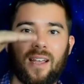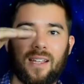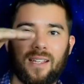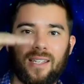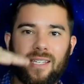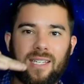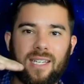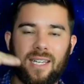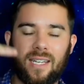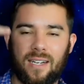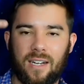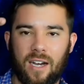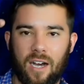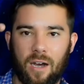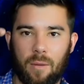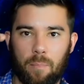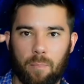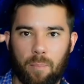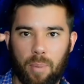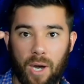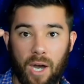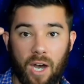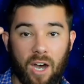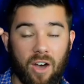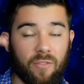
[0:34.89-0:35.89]
get
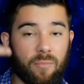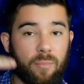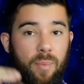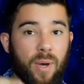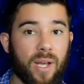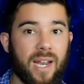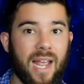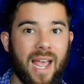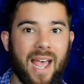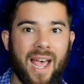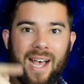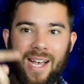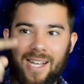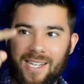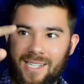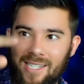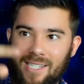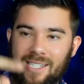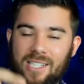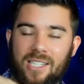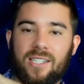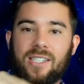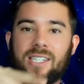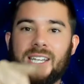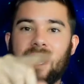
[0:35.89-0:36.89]
above, but as
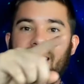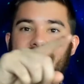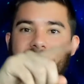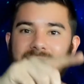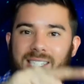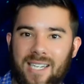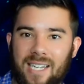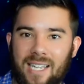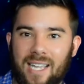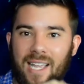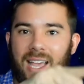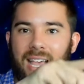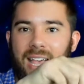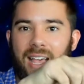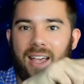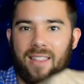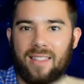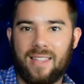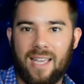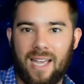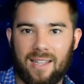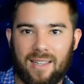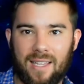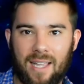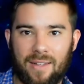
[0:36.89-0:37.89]
it's testing
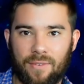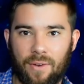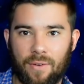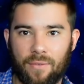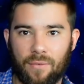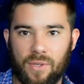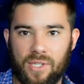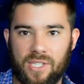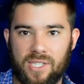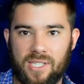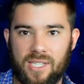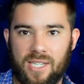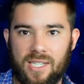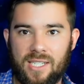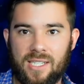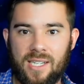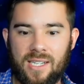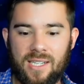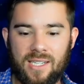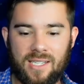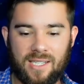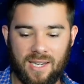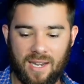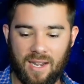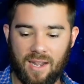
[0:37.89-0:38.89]
that level of
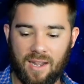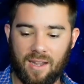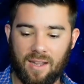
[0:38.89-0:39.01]
resistance,